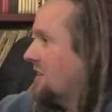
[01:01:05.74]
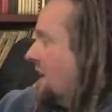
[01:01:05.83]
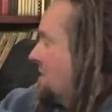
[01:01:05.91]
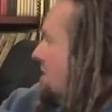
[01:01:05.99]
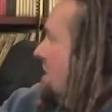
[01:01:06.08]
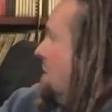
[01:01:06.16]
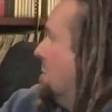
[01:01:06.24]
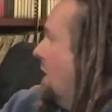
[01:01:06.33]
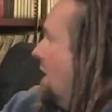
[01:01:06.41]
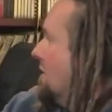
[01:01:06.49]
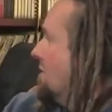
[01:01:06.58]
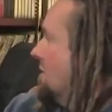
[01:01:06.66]
Yeah. He's had to come
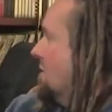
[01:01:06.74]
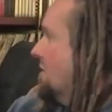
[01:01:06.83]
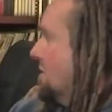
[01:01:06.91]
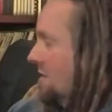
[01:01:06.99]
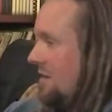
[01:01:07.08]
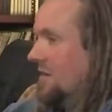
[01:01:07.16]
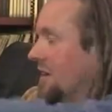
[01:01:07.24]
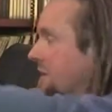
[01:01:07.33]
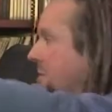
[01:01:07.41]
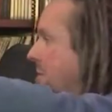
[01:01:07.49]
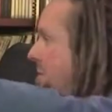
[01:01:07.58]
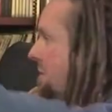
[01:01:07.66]
past us, and
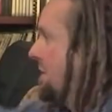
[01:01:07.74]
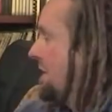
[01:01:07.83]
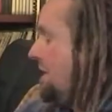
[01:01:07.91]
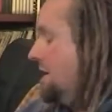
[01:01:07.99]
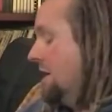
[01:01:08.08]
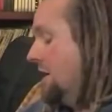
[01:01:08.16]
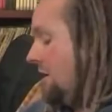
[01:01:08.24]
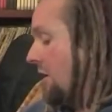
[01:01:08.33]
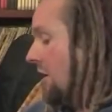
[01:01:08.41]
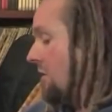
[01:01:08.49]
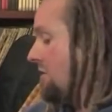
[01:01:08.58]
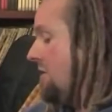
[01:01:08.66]
like, and
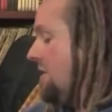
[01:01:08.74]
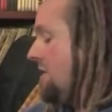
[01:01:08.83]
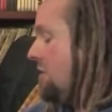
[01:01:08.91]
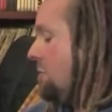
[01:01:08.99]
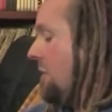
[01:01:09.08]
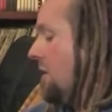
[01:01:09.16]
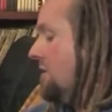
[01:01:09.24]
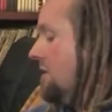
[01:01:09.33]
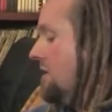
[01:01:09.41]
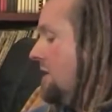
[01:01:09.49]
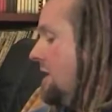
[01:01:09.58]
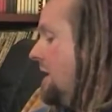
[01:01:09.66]
I, I've seen this
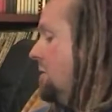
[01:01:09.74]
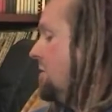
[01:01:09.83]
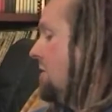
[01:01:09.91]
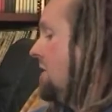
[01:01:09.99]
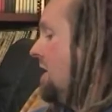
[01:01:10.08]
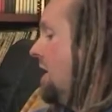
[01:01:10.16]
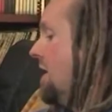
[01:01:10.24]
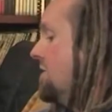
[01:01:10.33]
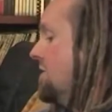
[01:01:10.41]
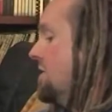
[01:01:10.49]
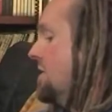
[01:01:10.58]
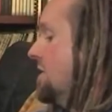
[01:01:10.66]
bloke. He was on a
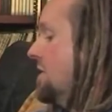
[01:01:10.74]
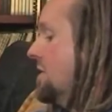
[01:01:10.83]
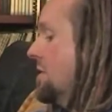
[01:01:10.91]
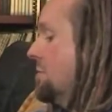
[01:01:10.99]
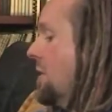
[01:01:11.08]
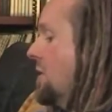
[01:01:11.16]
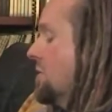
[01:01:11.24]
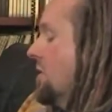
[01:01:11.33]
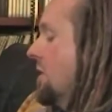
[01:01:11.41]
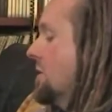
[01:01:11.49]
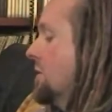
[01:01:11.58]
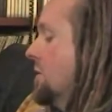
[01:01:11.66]
large
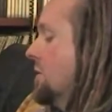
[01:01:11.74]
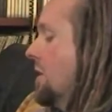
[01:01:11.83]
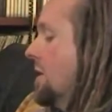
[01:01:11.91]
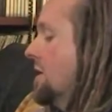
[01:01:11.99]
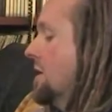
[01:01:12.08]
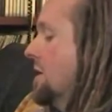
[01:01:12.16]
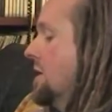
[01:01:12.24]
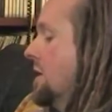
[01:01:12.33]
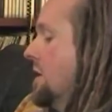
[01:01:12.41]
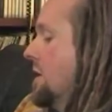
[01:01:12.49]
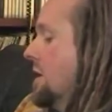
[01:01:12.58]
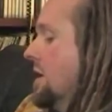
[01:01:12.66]
motorcycle, like
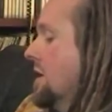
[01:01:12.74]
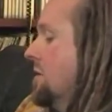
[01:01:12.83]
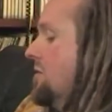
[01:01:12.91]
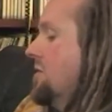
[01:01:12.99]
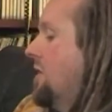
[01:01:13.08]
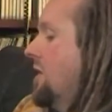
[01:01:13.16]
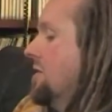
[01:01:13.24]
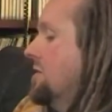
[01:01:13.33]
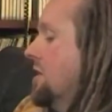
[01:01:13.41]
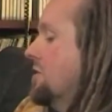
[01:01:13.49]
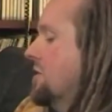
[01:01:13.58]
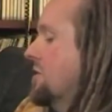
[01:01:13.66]
uh,
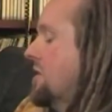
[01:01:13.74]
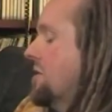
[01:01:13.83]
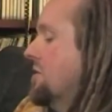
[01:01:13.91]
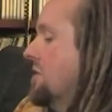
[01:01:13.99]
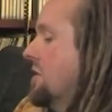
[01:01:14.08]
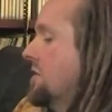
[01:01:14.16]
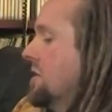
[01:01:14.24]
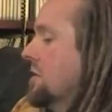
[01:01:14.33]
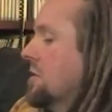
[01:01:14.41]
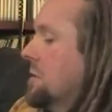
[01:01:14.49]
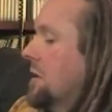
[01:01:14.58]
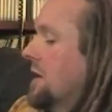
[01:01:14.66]
500, 750
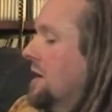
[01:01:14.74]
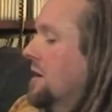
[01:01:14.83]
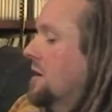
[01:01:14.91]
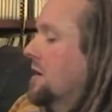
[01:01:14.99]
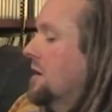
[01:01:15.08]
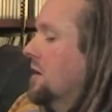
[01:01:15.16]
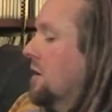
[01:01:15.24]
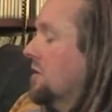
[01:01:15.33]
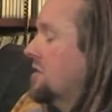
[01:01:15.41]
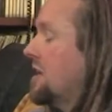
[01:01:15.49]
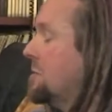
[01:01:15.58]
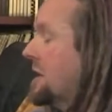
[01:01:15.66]
or something like that. I
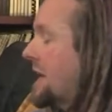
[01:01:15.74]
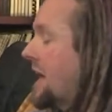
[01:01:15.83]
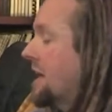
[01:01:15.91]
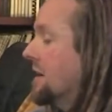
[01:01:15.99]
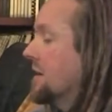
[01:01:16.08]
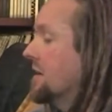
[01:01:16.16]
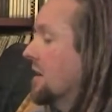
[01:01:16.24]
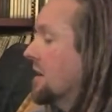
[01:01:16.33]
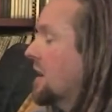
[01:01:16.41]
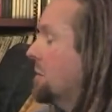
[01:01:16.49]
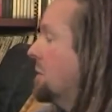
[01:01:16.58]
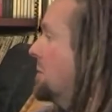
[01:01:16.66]
see him again
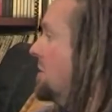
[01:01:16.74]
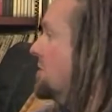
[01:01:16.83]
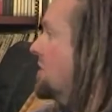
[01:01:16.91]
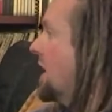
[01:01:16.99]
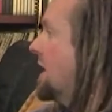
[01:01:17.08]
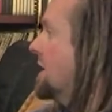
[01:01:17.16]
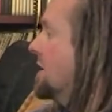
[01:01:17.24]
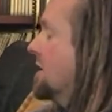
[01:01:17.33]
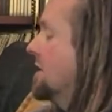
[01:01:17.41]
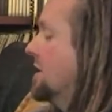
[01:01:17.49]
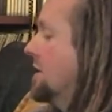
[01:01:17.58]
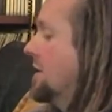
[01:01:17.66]
a couple of months
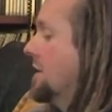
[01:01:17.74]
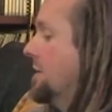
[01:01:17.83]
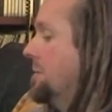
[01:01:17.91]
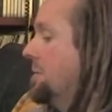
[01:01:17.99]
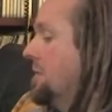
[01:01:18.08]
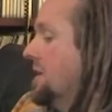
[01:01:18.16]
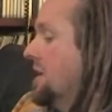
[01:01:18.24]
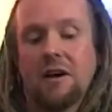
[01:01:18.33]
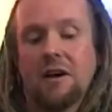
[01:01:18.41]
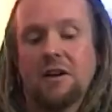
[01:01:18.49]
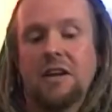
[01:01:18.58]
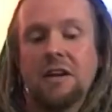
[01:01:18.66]
later. Oh, really?
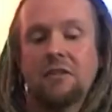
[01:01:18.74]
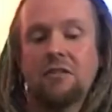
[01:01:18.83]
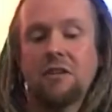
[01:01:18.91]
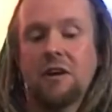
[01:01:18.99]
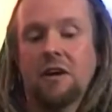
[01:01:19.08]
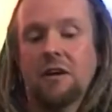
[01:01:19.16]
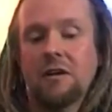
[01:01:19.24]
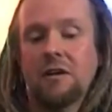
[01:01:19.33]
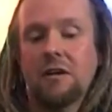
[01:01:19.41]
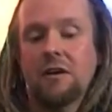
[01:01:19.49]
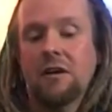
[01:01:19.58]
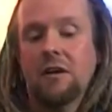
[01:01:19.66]
uh, near to
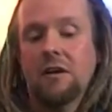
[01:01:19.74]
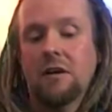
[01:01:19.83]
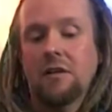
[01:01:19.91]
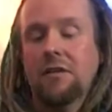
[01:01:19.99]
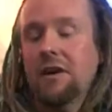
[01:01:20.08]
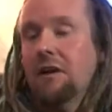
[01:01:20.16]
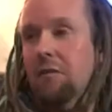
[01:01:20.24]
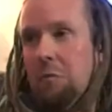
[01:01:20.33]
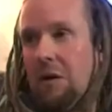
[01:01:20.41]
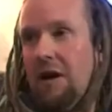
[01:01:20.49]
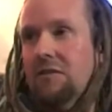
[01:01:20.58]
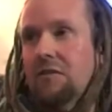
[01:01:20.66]
the other
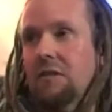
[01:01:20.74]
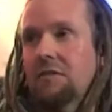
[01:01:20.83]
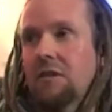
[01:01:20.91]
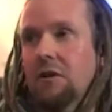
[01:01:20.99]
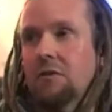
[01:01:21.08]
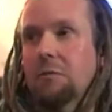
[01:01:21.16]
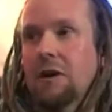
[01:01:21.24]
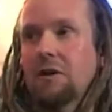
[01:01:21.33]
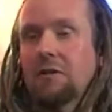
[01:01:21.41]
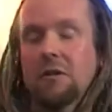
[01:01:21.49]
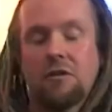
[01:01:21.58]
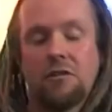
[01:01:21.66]
place I told you
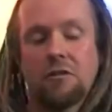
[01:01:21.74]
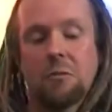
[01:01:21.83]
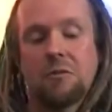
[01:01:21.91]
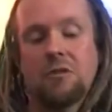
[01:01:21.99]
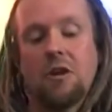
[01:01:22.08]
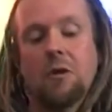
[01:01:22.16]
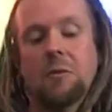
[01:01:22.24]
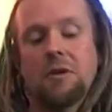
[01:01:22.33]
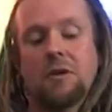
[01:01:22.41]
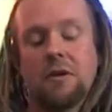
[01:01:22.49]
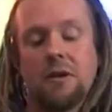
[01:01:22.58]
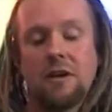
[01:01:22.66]
about, mm. Christmas
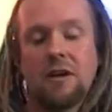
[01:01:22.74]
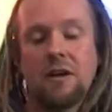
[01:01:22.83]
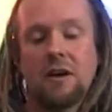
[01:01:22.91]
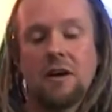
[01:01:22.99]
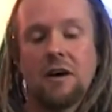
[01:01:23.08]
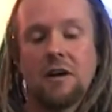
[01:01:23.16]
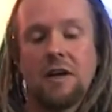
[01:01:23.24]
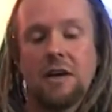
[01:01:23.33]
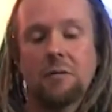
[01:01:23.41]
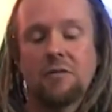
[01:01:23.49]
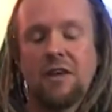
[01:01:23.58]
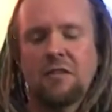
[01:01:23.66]
Common, and
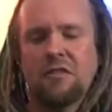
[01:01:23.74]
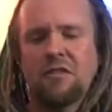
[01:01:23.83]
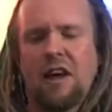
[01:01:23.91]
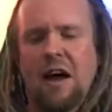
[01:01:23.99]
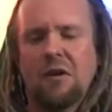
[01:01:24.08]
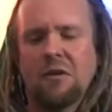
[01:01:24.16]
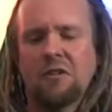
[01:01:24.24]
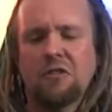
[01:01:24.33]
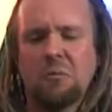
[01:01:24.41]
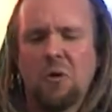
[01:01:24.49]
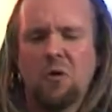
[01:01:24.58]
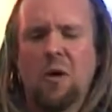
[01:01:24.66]
he was then sat on a
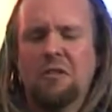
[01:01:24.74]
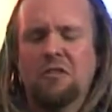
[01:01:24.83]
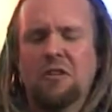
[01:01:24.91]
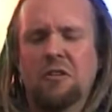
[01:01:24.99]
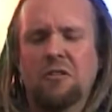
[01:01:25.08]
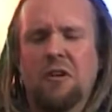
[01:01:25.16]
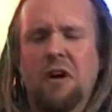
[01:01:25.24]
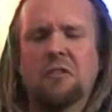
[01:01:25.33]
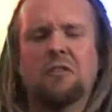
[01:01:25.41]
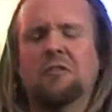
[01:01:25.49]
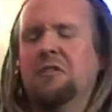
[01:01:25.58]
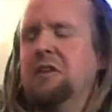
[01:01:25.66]
small
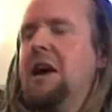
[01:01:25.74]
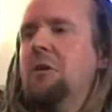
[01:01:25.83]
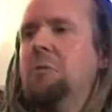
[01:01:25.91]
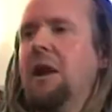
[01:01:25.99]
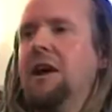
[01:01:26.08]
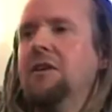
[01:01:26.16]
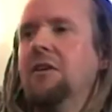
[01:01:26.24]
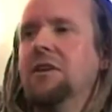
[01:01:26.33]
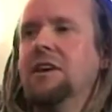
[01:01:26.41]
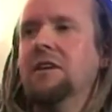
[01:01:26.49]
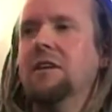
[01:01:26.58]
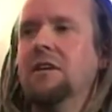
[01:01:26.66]
125 with an L plate
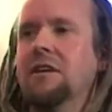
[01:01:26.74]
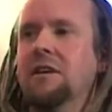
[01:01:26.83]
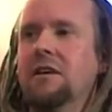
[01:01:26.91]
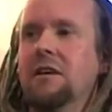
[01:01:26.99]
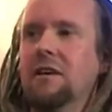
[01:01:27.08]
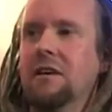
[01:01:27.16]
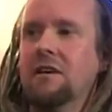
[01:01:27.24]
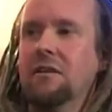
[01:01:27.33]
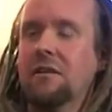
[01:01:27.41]
on it. Mm.